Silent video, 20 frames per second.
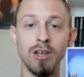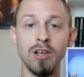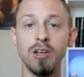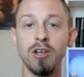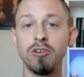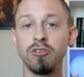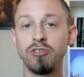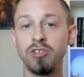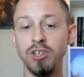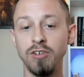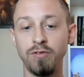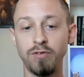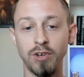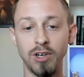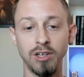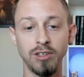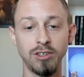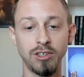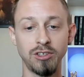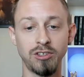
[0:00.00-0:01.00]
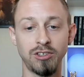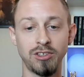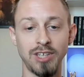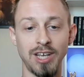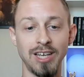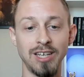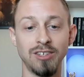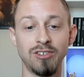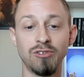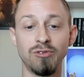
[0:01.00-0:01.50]
She further
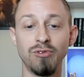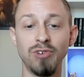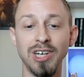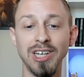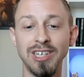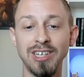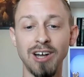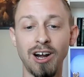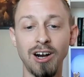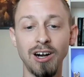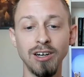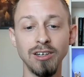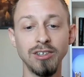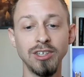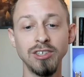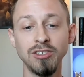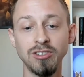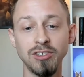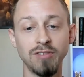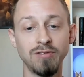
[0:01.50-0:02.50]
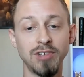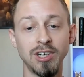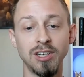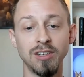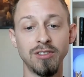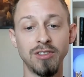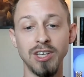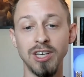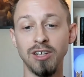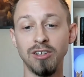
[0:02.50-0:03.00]
states, regardless of their
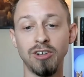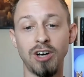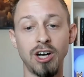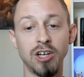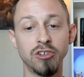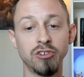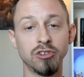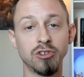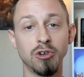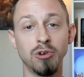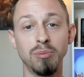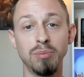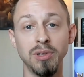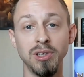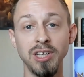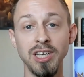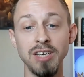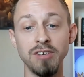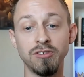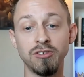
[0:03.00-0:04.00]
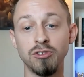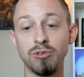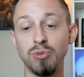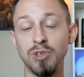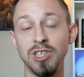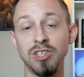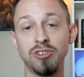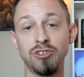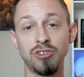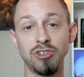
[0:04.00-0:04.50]
theological beliefs,
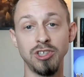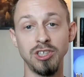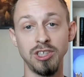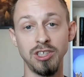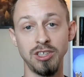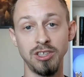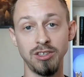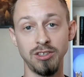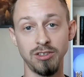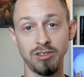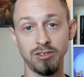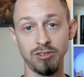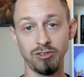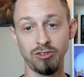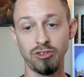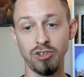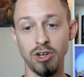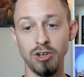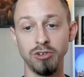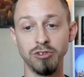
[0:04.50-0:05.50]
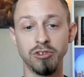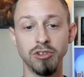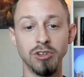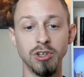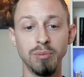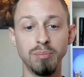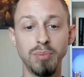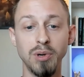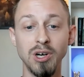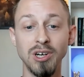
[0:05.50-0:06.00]
which she shows in
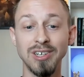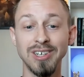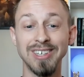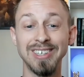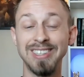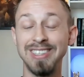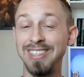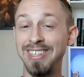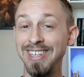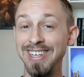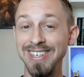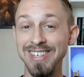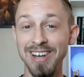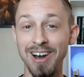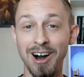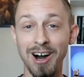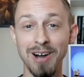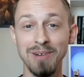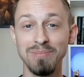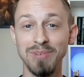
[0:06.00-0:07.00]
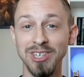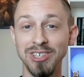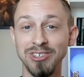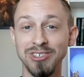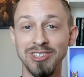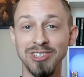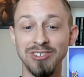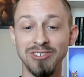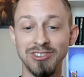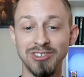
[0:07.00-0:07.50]
the book did not
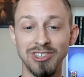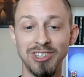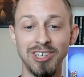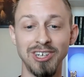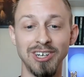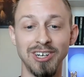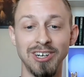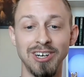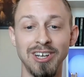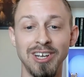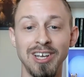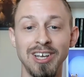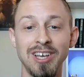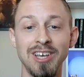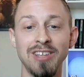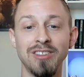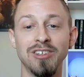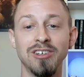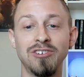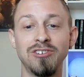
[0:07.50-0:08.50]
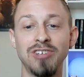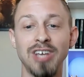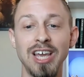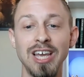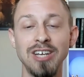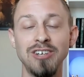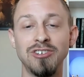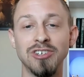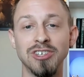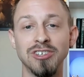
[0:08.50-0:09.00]
much concern the
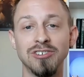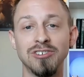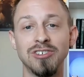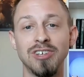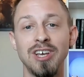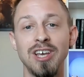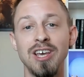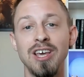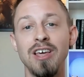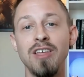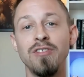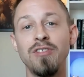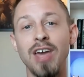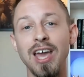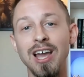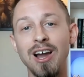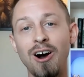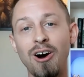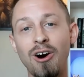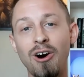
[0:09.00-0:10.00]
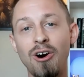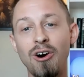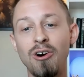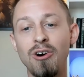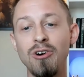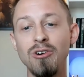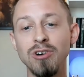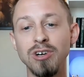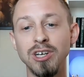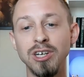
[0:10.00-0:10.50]
sages, they
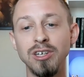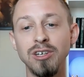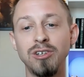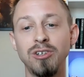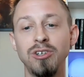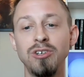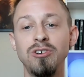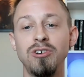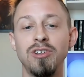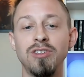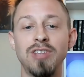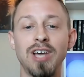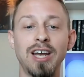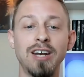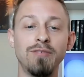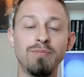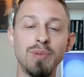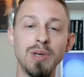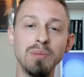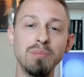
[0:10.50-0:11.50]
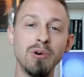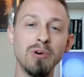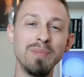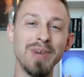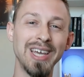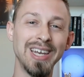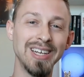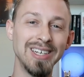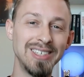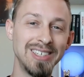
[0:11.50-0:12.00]
all concluded that if people
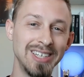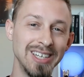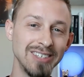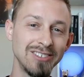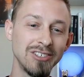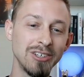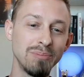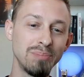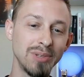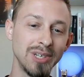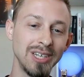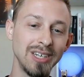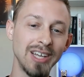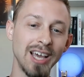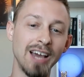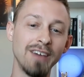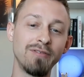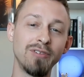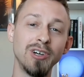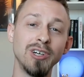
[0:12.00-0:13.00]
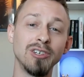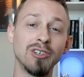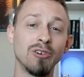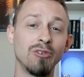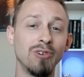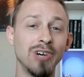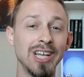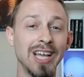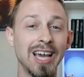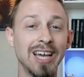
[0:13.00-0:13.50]
made a disciplined effort to
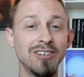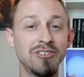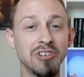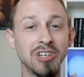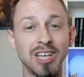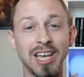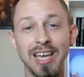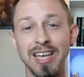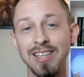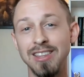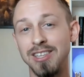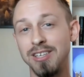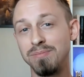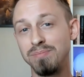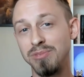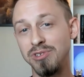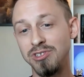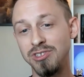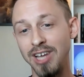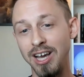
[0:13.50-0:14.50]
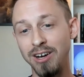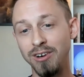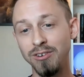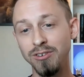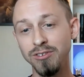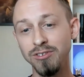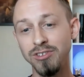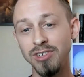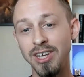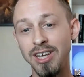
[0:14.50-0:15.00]
re-educate
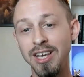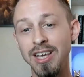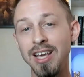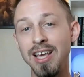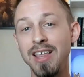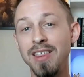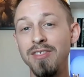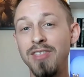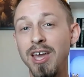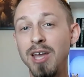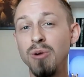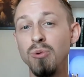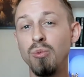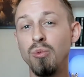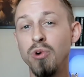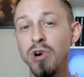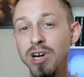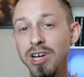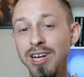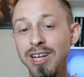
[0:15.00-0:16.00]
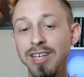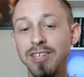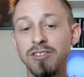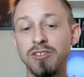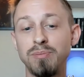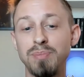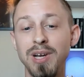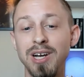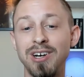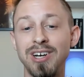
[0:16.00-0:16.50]
themselves, they would
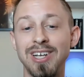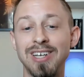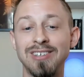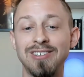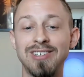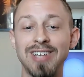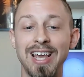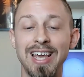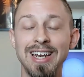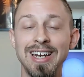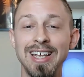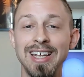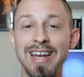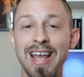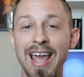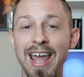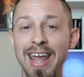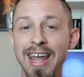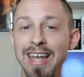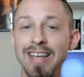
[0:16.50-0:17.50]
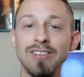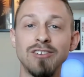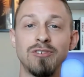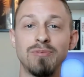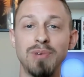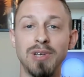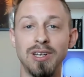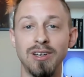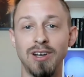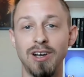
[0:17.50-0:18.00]
experience an
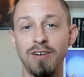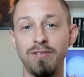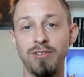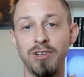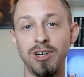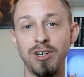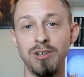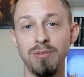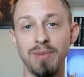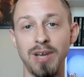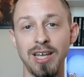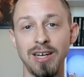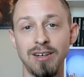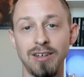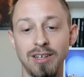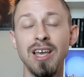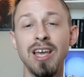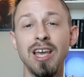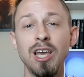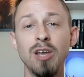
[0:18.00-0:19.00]
enhancement of their humanity.